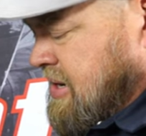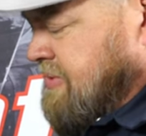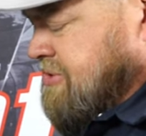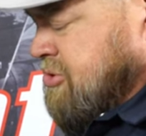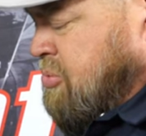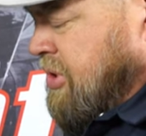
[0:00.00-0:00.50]
Now,
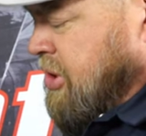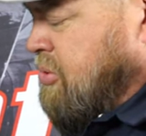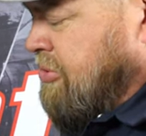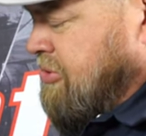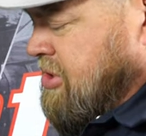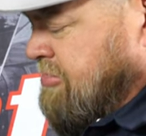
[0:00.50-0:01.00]
this is a really
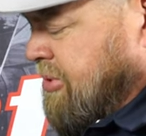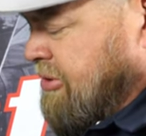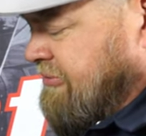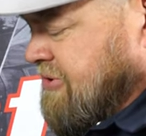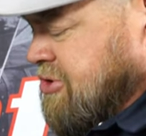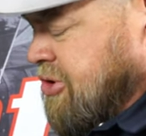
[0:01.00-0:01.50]
cool thing that
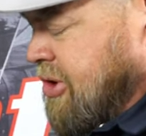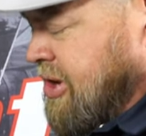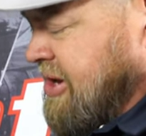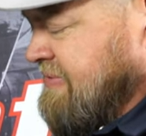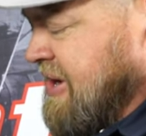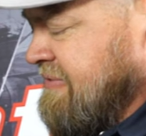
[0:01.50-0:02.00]
Blowfish
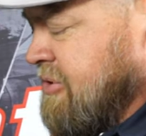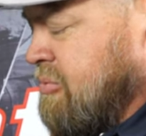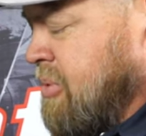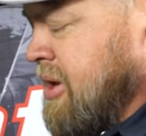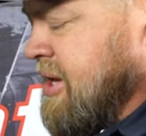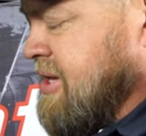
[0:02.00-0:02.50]
thought of. Now, if you're
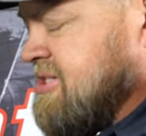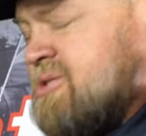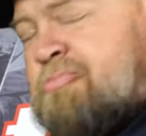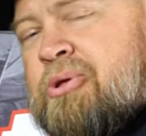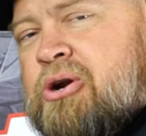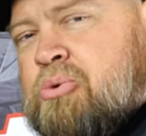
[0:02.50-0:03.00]
running a
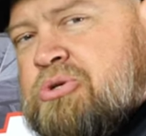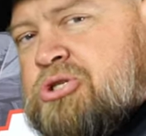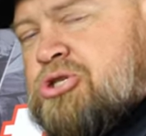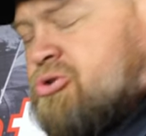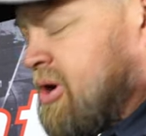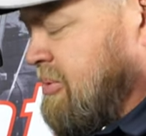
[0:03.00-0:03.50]
splitter with
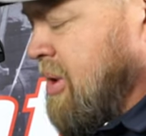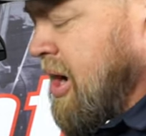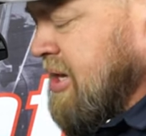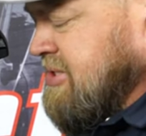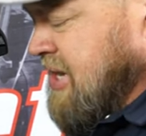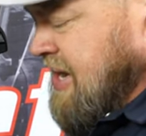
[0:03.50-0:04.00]
strut
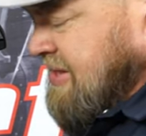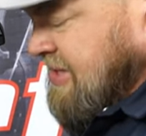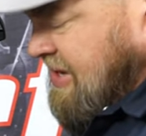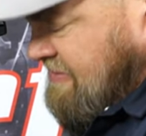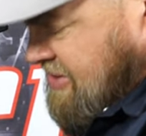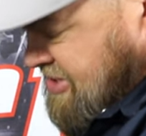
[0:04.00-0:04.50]
rods,
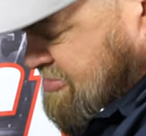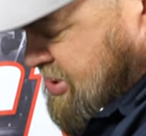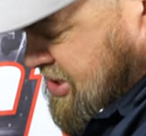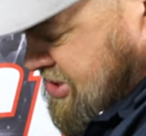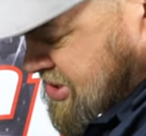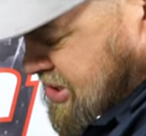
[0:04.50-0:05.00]
give you this
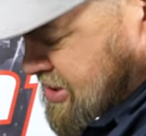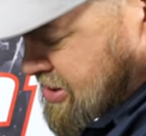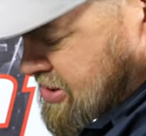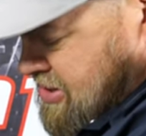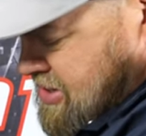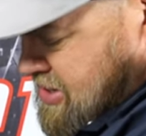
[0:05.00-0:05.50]
piece
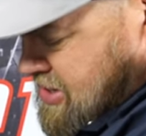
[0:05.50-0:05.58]
here.